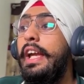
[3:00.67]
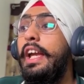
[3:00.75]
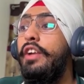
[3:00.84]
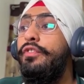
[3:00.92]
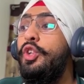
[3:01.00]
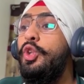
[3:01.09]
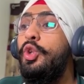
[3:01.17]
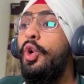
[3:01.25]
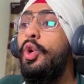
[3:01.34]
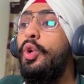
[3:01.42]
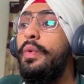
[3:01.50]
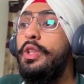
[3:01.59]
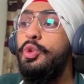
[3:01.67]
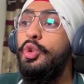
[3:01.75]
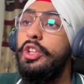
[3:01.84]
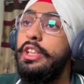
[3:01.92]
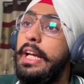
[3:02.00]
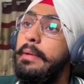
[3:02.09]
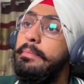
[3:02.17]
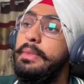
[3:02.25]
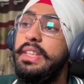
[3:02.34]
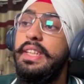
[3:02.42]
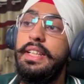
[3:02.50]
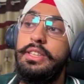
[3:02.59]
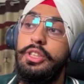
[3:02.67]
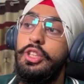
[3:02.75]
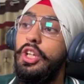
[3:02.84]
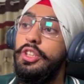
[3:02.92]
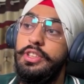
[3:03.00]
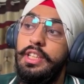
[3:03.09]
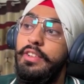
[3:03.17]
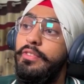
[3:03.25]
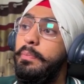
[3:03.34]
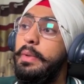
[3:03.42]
If you don't wish to attempt this yourself,